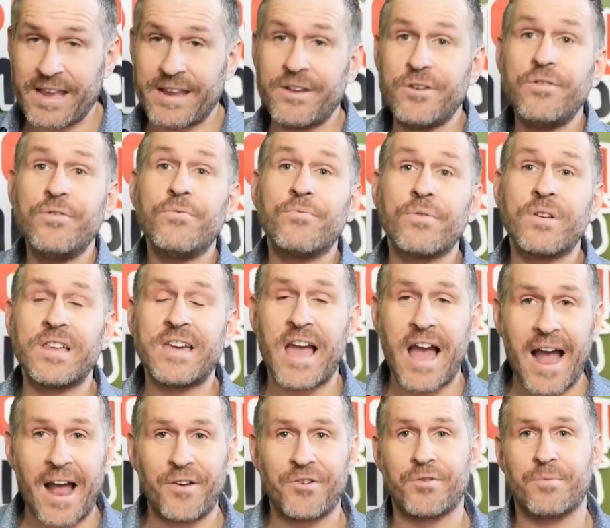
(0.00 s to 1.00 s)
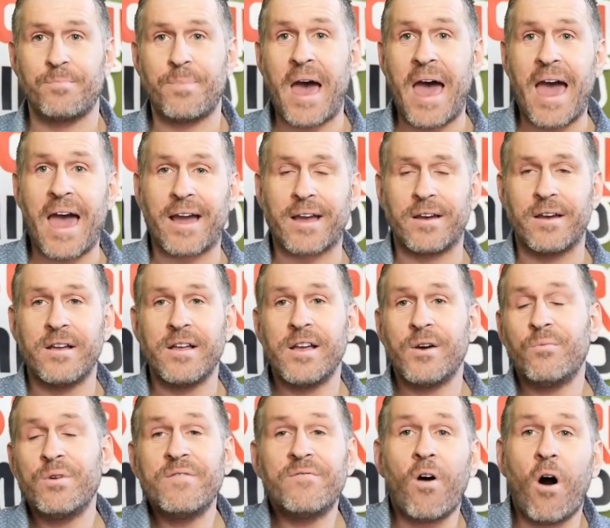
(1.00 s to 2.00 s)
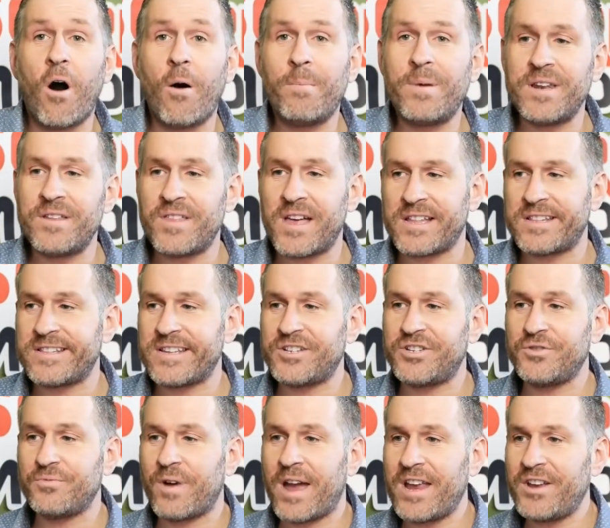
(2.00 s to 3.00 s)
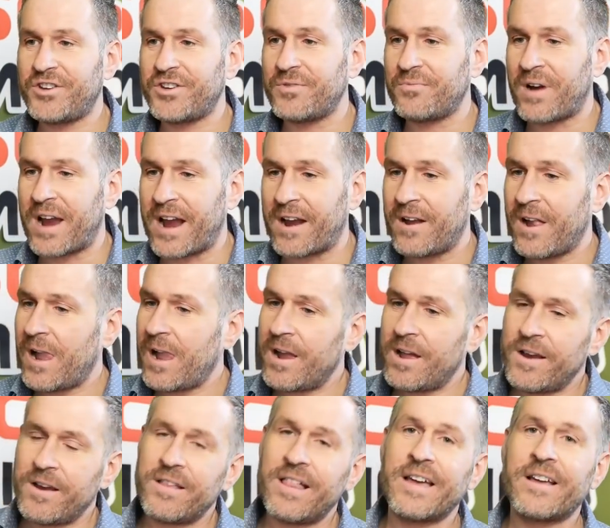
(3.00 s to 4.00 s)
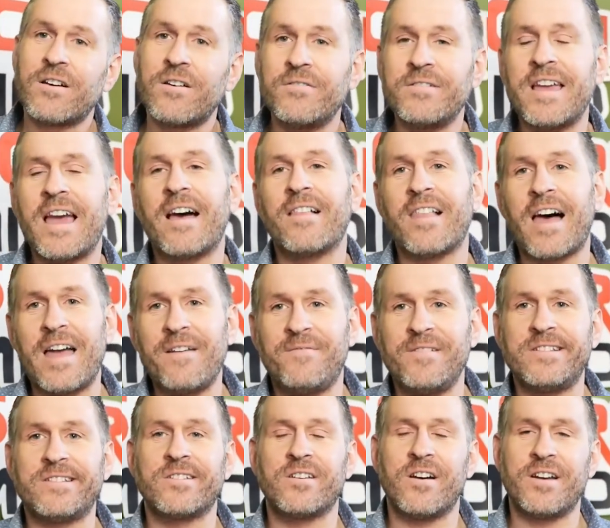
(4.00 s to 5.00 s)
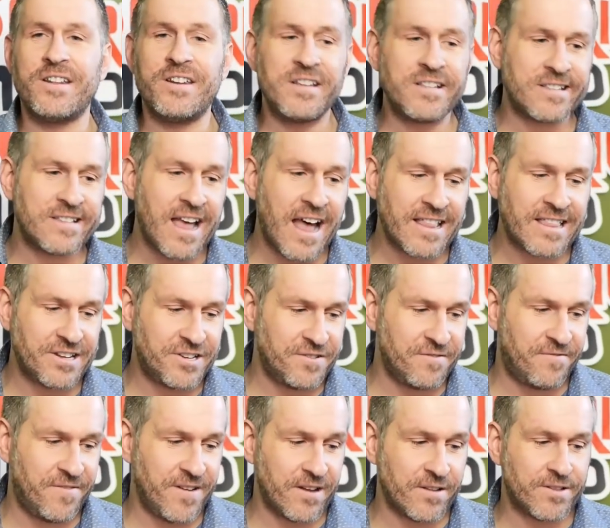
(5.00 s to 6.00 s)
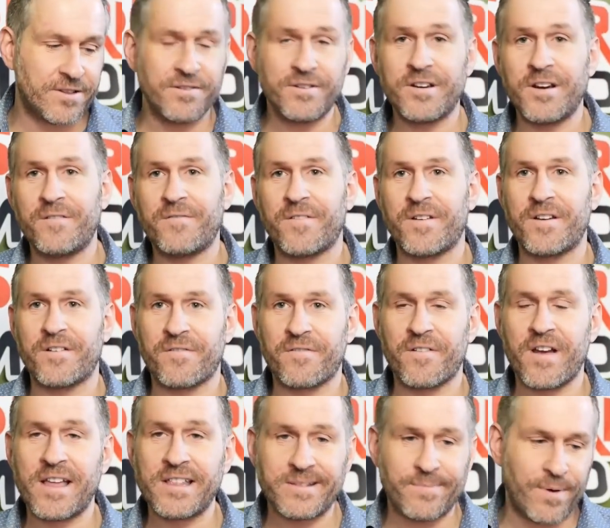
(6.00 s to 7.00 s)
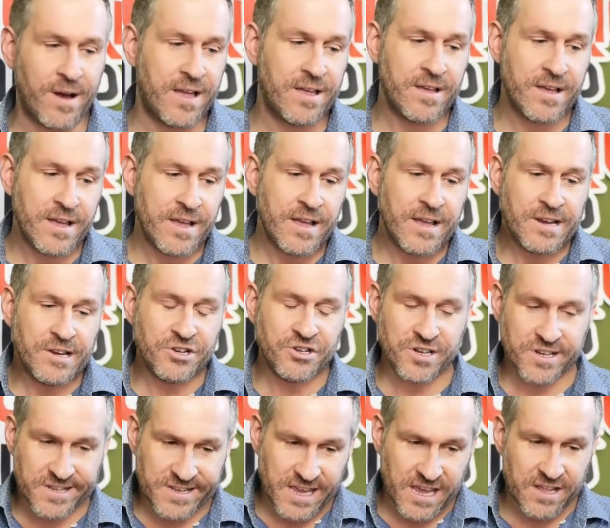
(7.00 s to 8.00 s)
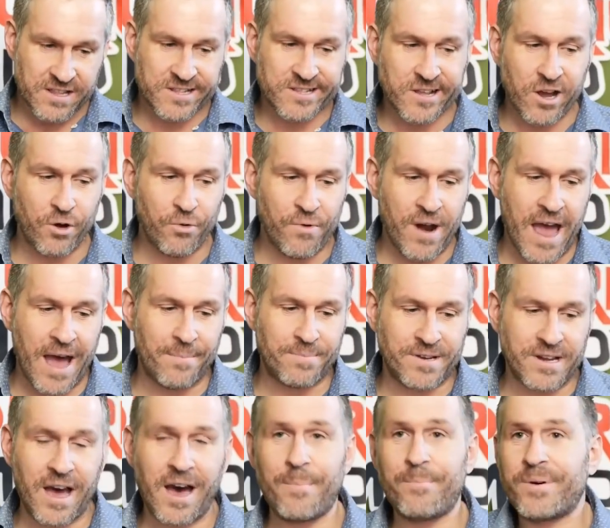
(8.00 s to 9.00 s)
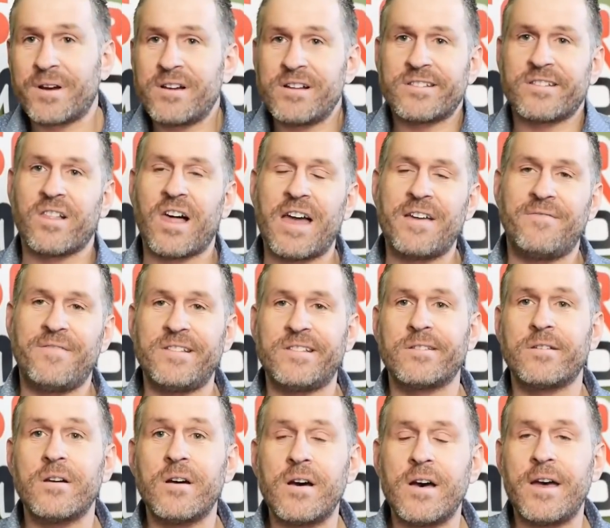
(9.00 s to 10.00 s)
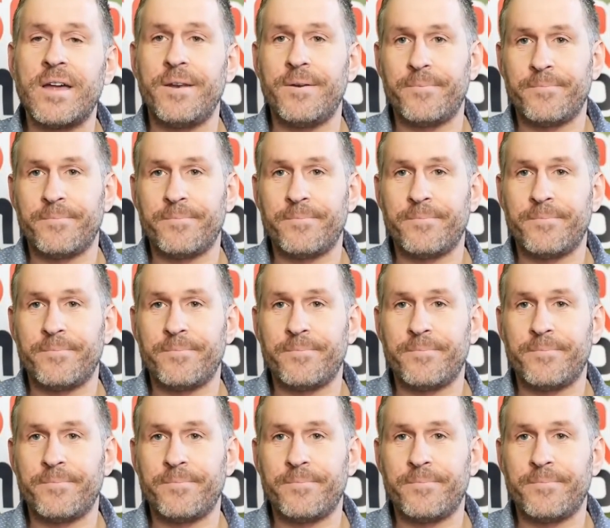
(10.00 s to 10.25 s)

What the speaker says: And who really has your back. We've all been in that situation where you're like, oh yeah, life is good. And it's not that you feel too good for your friends, but you just get so wrapped up because life is good.